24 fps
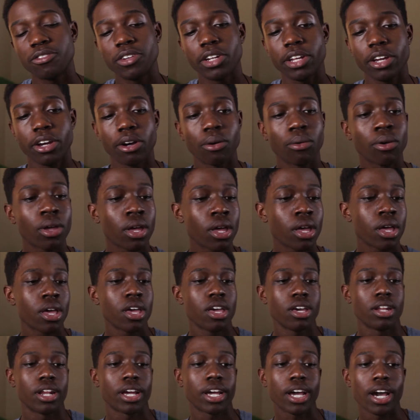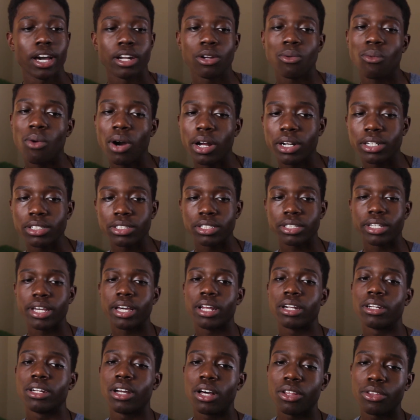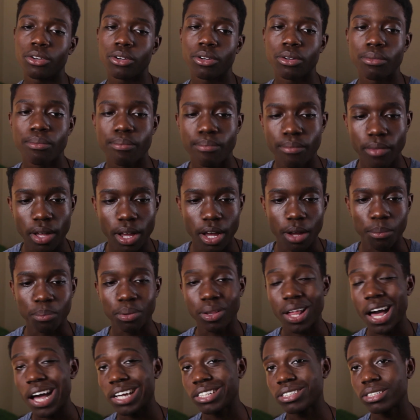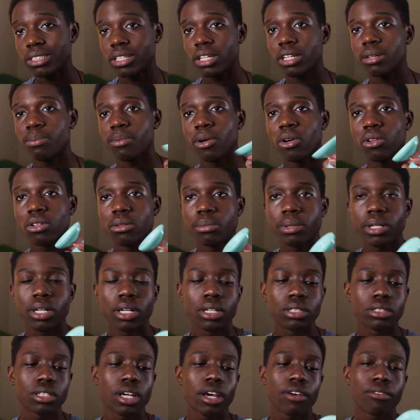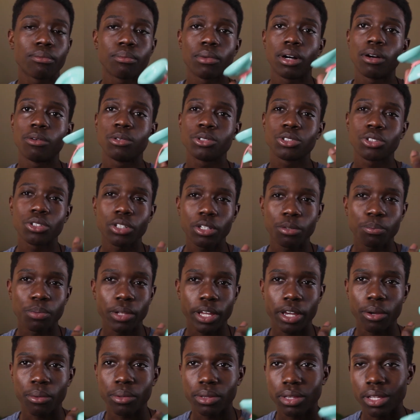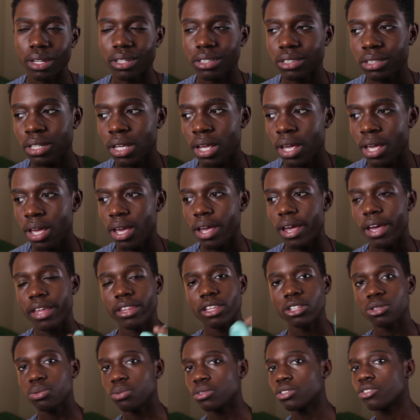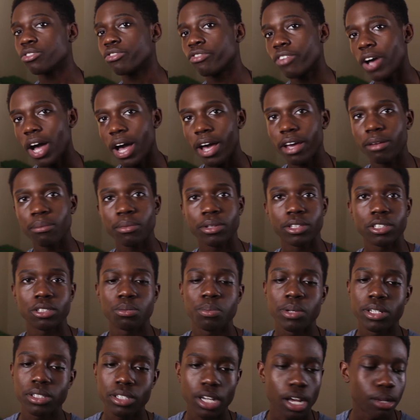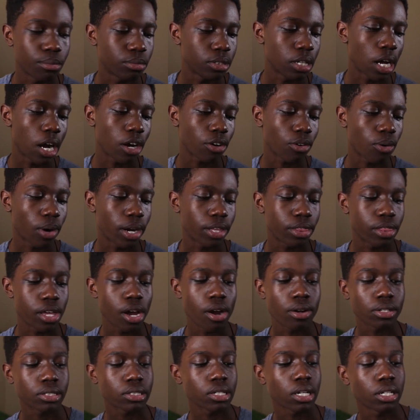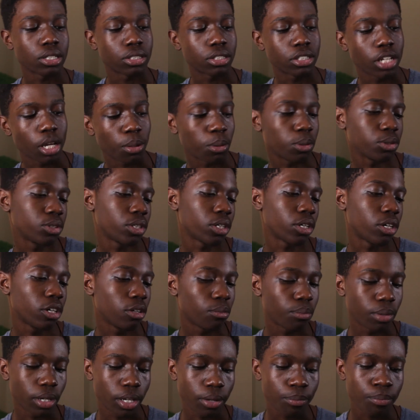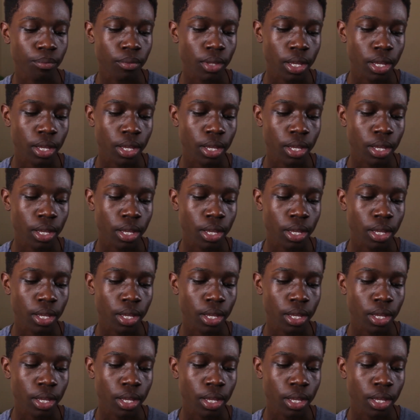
video, and I kind of wanted to get another plastic only because I was only playing with this, and this one's fine, but the spin time's not quite there. It's not as stable as it could be,